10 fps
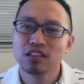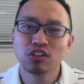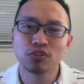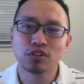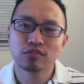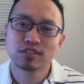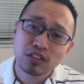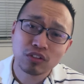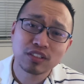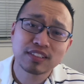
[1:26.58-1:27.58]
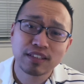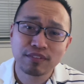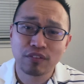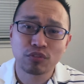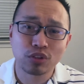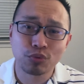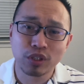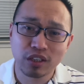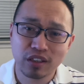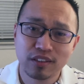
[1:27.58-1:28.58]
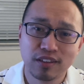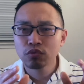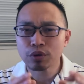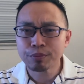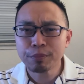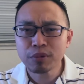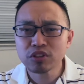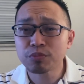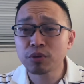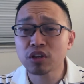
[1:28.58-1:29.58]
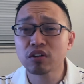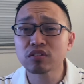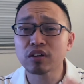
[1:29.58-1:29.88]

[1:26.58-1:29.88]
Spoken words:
No, you don't. You can save that for the weekend. Remember to put on the